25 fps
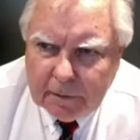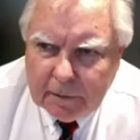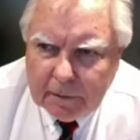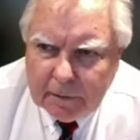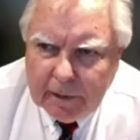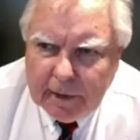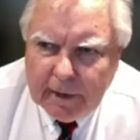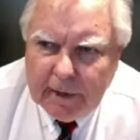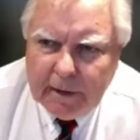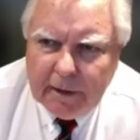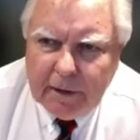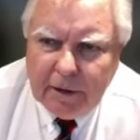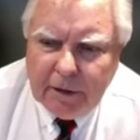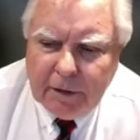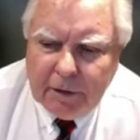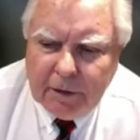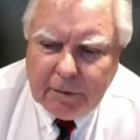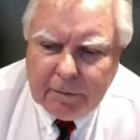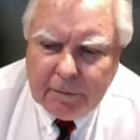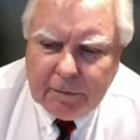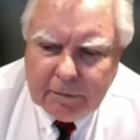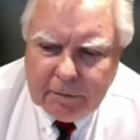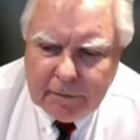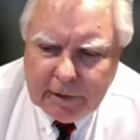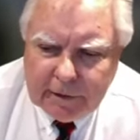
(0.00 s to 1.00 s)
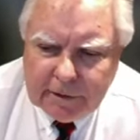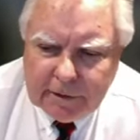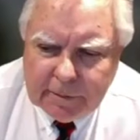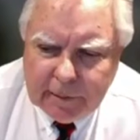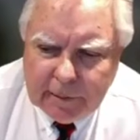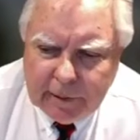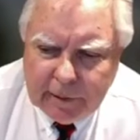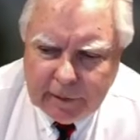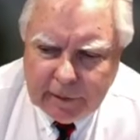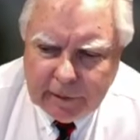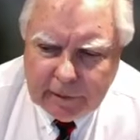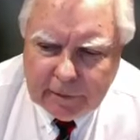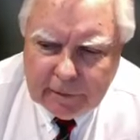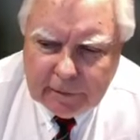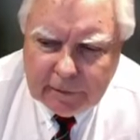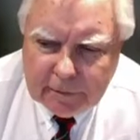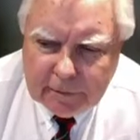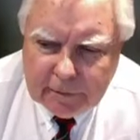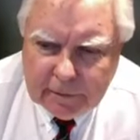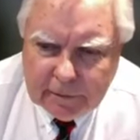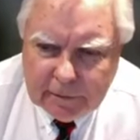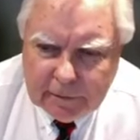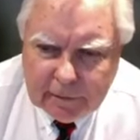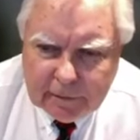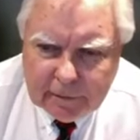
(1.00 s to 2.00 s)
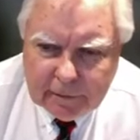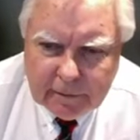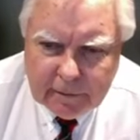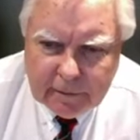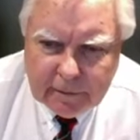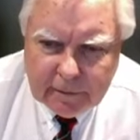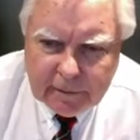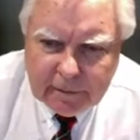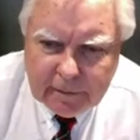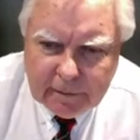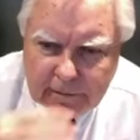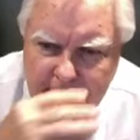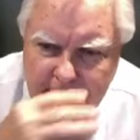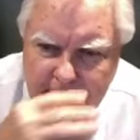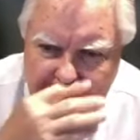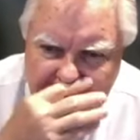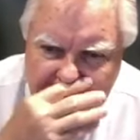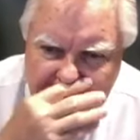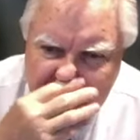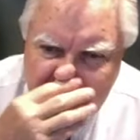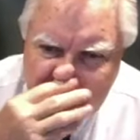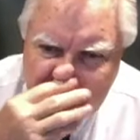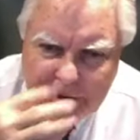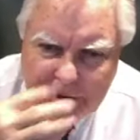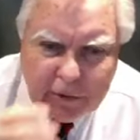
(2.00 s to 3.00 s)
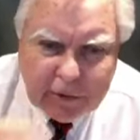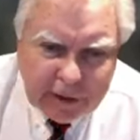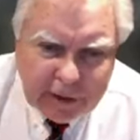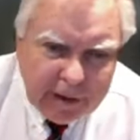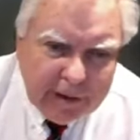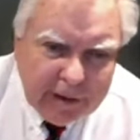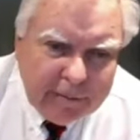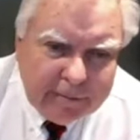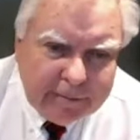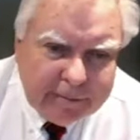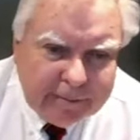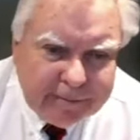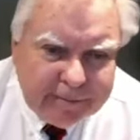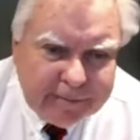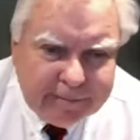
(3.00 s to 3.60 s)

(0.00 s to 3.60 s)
there you go. That's better. Okay.